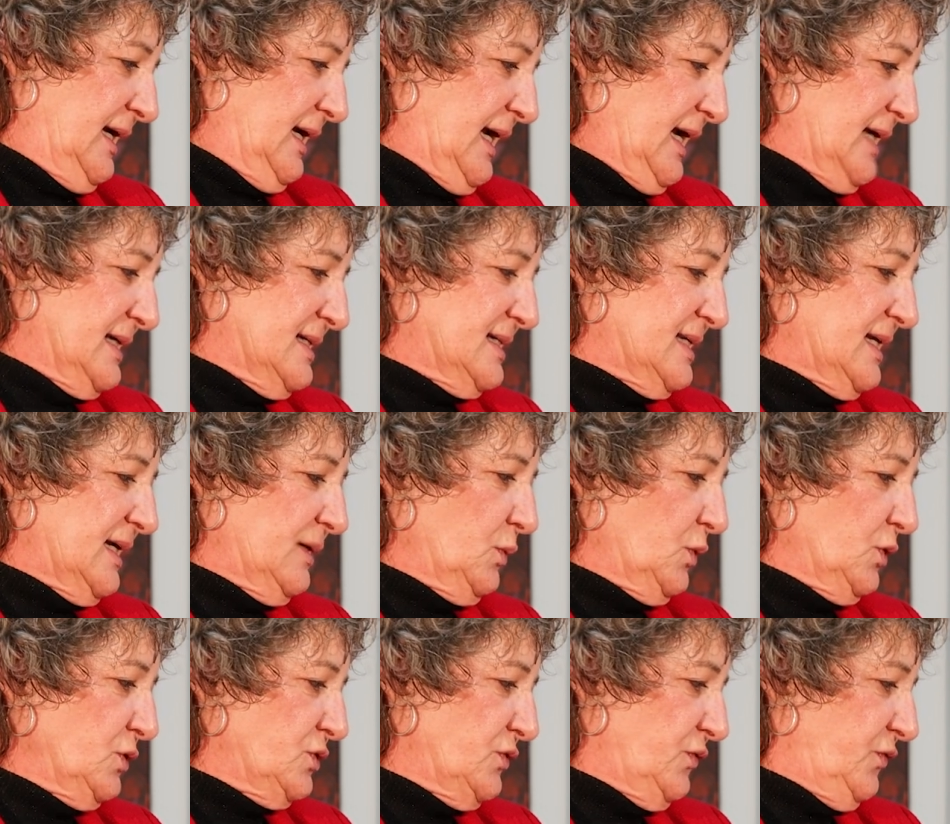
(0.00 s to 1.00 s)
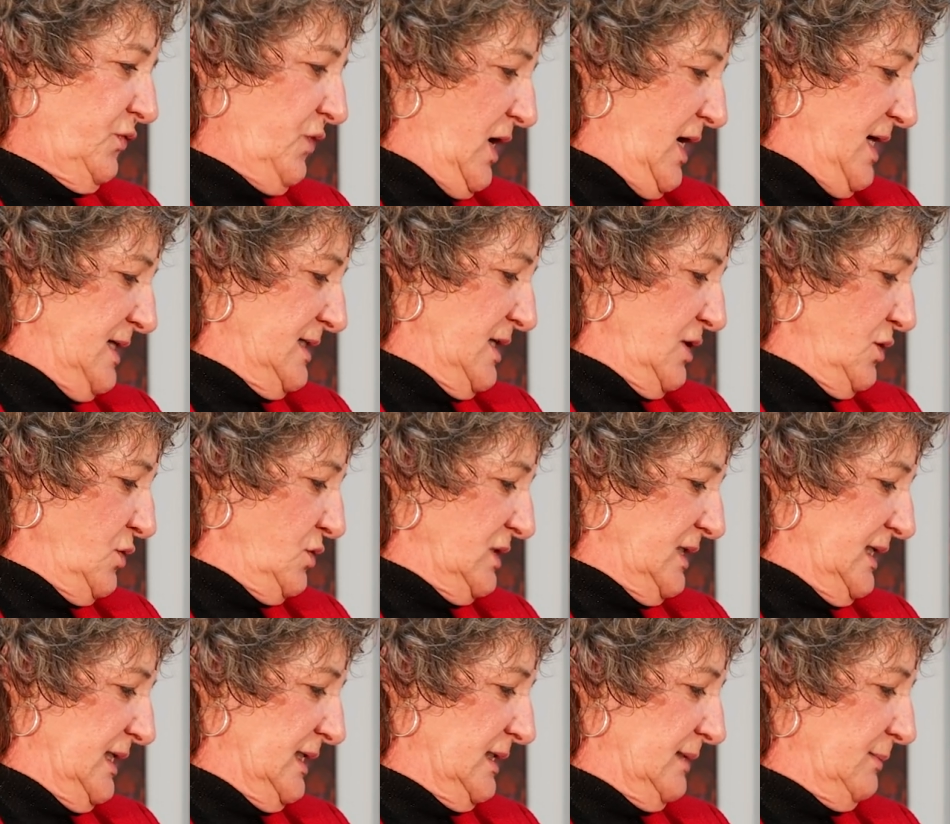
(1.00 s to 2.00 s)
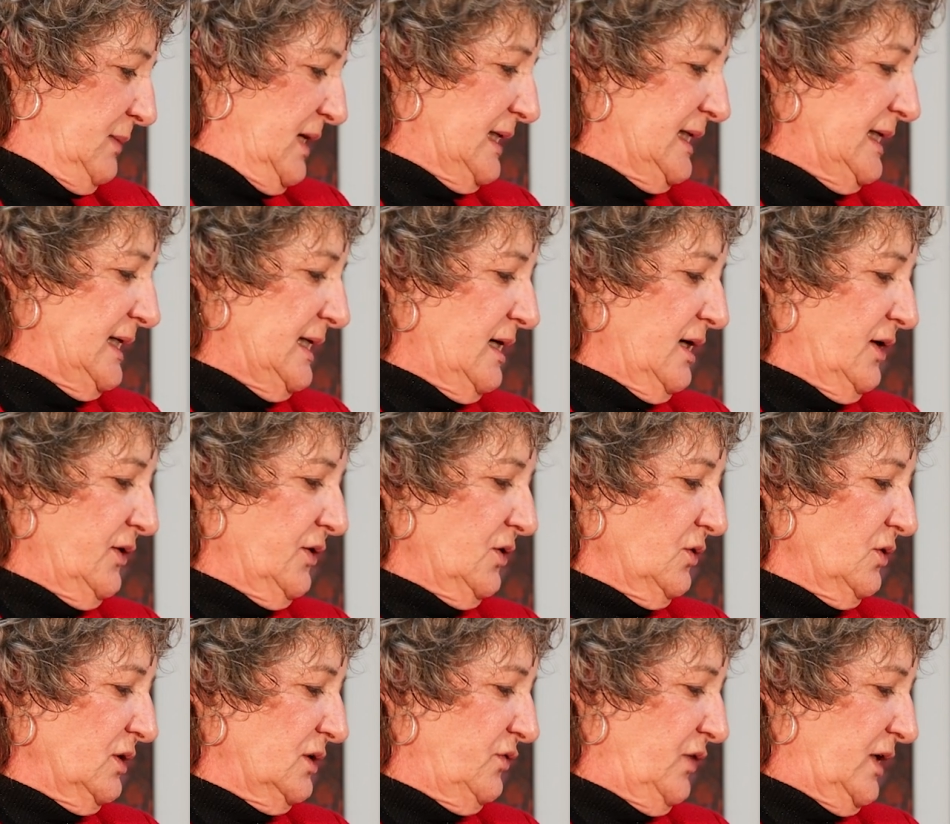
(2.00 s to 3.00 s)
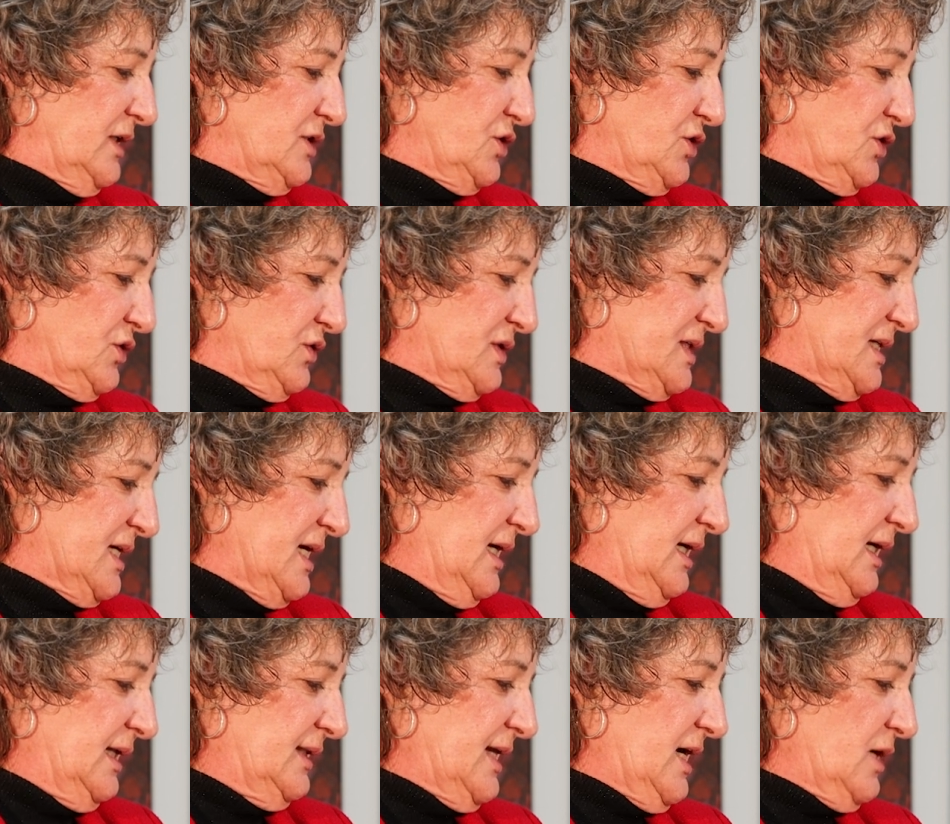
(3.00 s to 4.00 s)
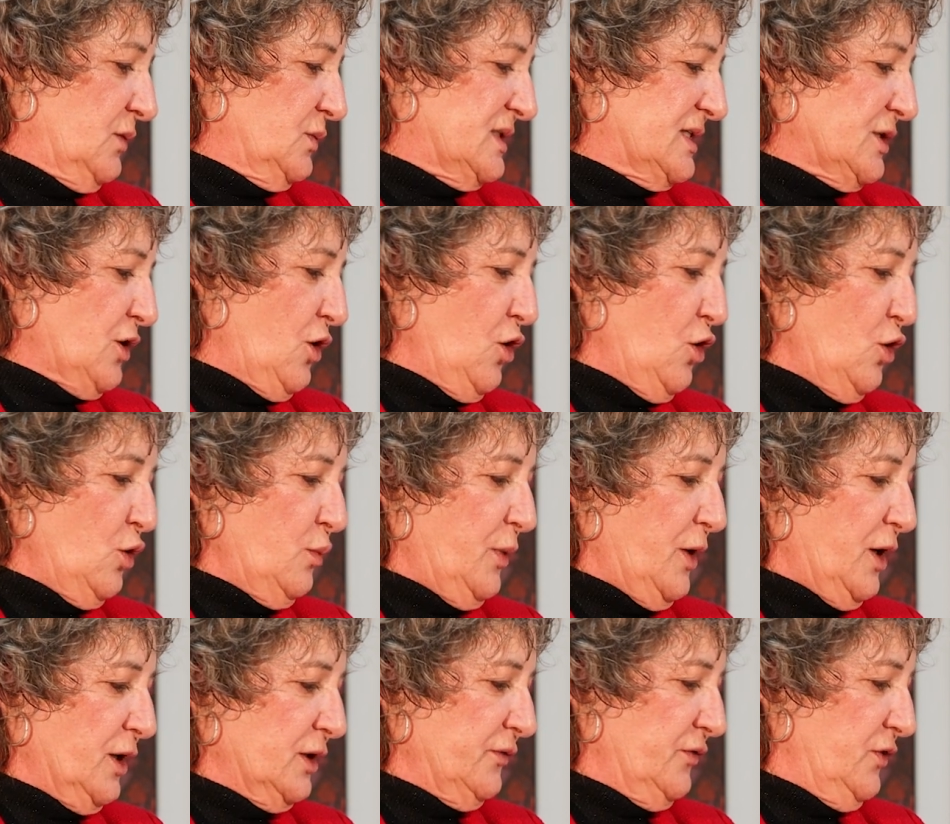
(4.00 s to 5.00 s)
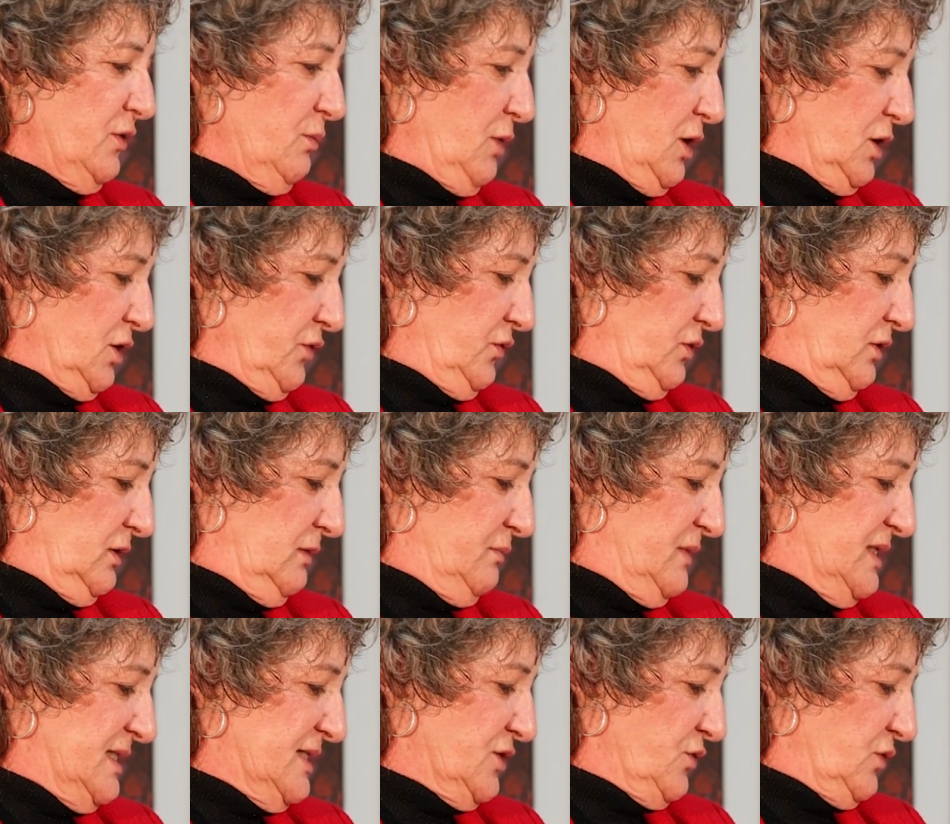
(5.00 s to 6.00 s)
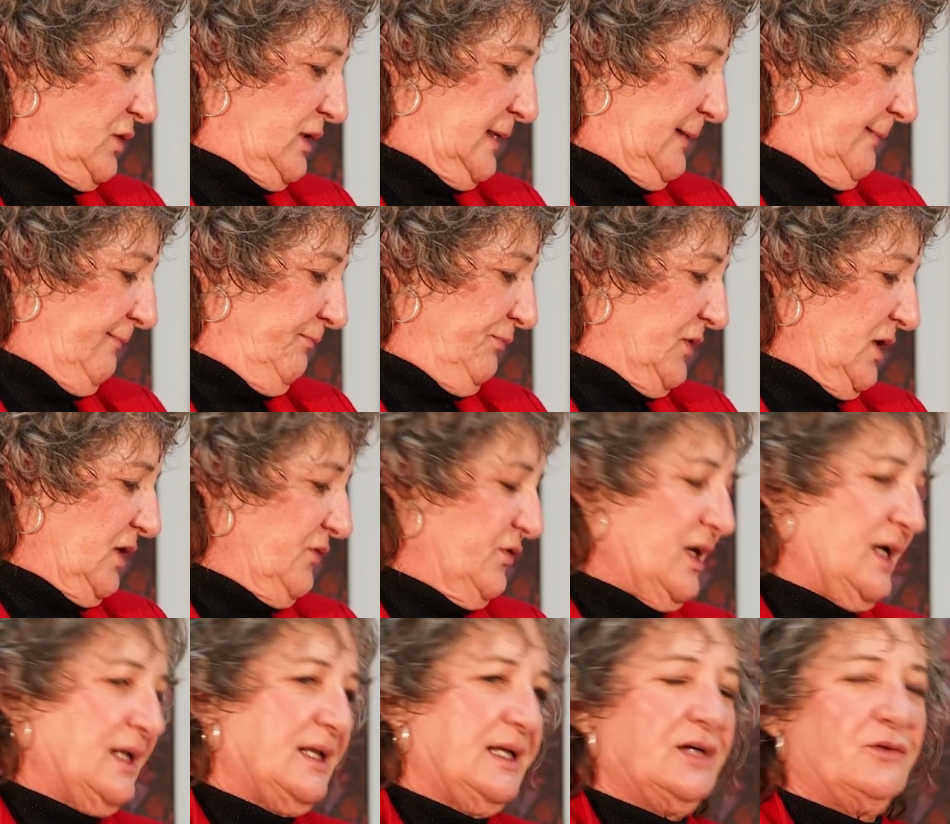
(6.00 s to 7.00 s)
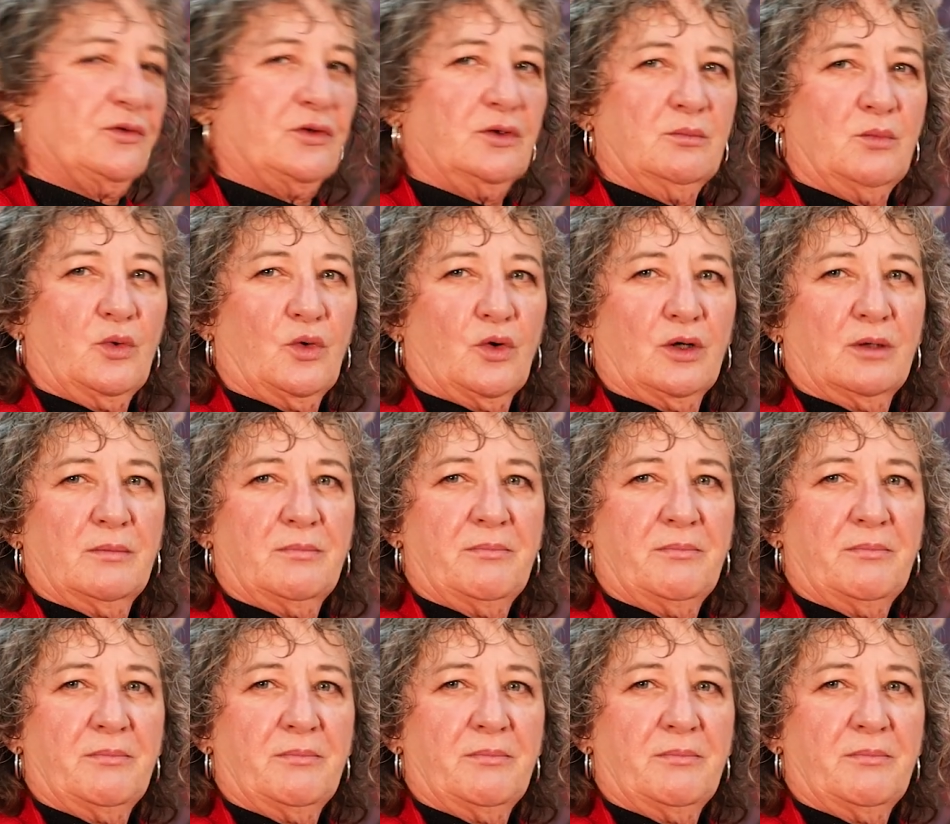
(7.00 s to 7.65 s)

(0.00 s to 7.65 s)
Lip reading: as they were to find out in many other adventures, that was all part of the marvel and mystery of that evermore